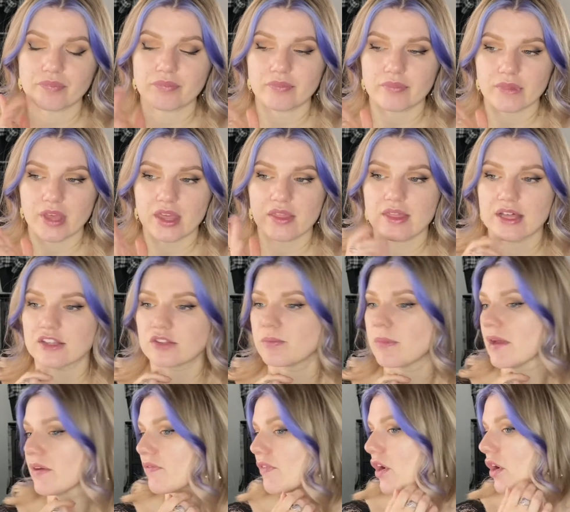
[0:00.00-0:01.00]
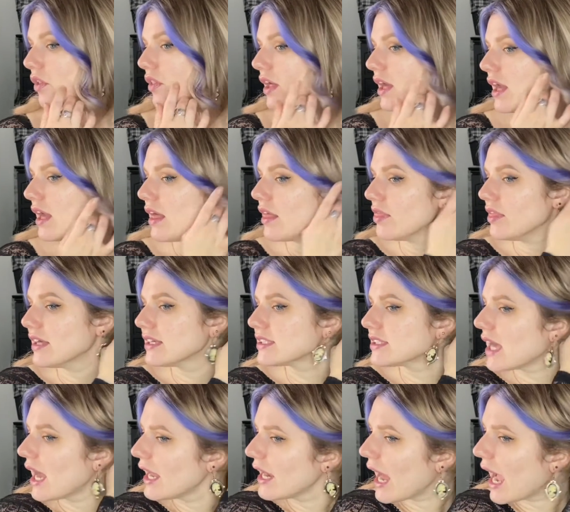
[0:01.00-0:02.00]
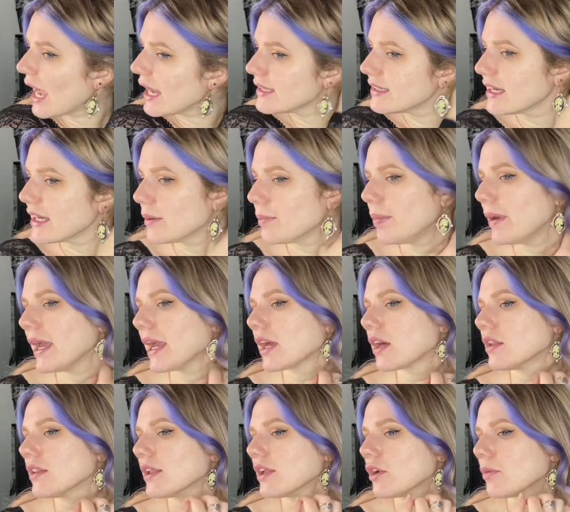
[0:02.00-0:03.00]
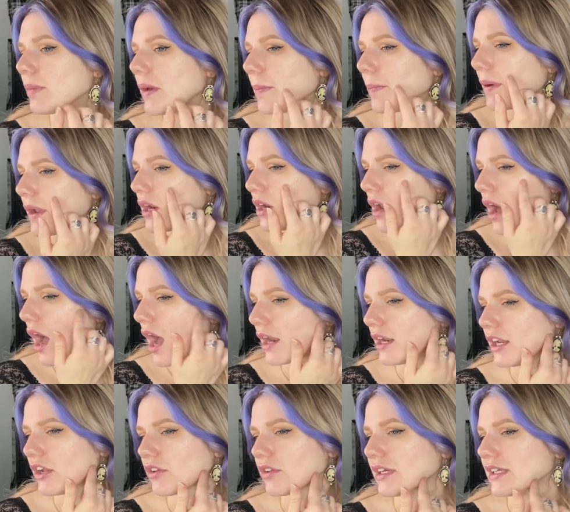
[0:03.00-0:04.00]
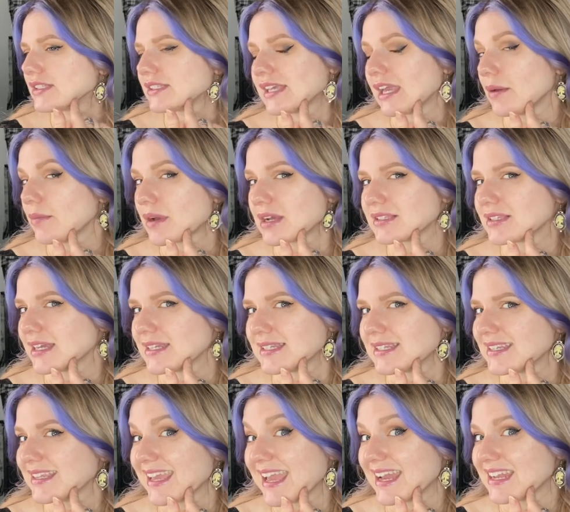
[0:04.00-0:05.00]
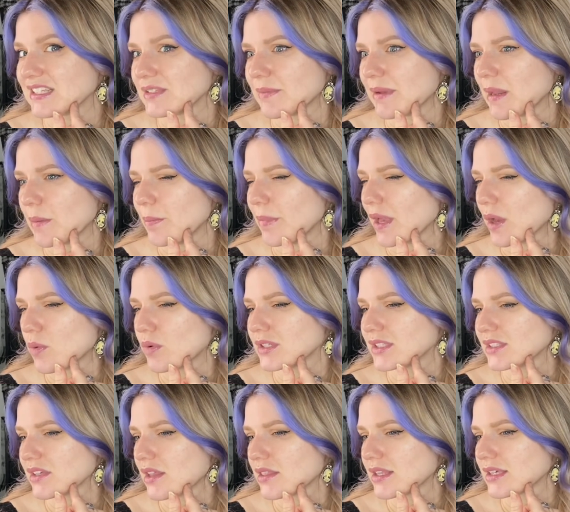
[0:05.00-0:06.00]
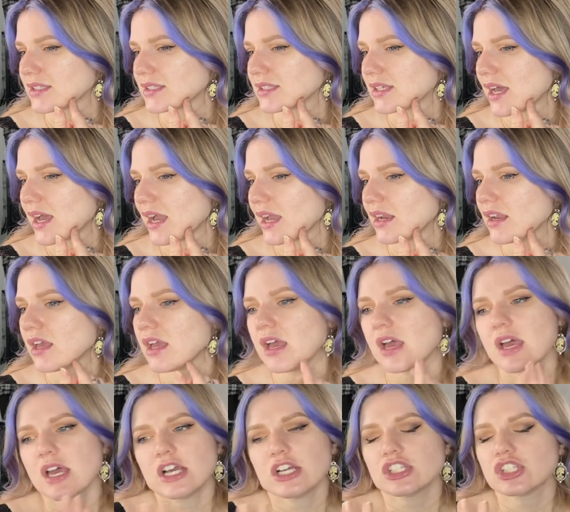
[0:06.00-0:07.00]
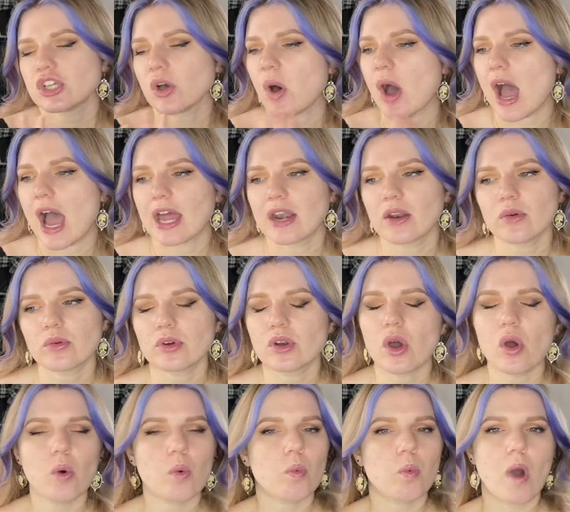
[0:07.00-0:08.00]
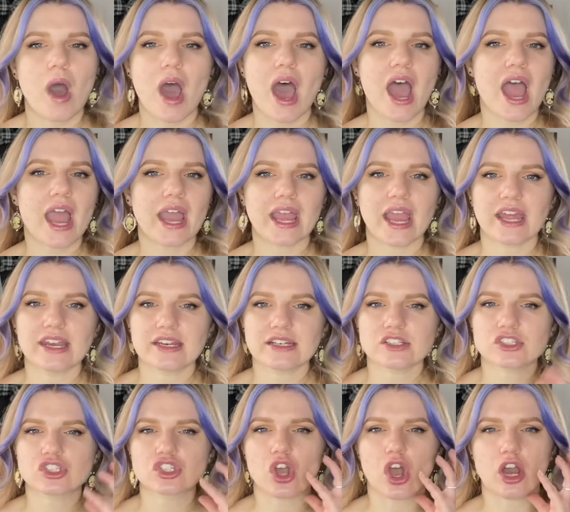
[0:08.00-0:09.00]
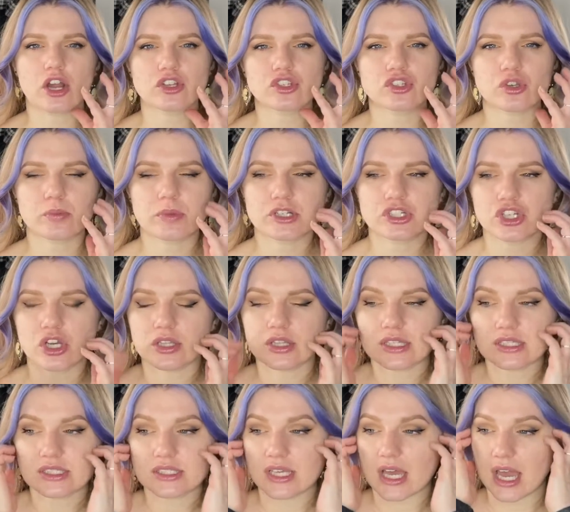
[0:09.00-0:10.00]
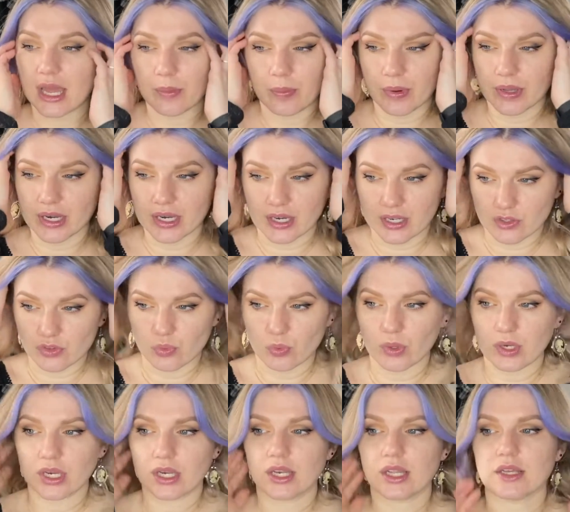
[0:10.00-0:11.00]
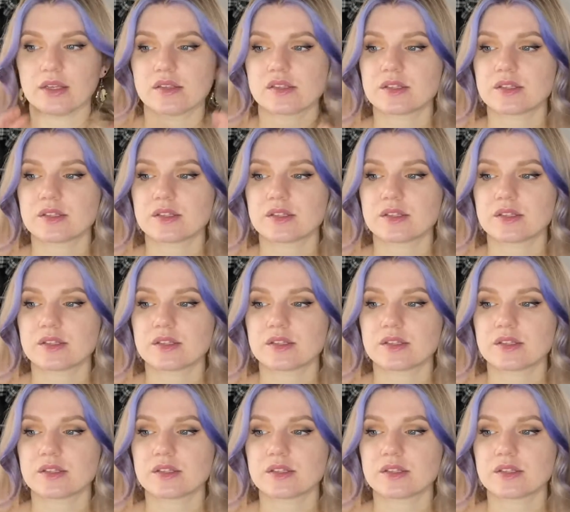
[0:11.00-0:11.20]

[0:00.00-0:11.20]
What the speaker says: That's my fault. This side, I did pick a little bit, but not nearly the same because I didn't get as many big ones on this side. So I don't know why I didn't scar so much on this side, but it is what it is.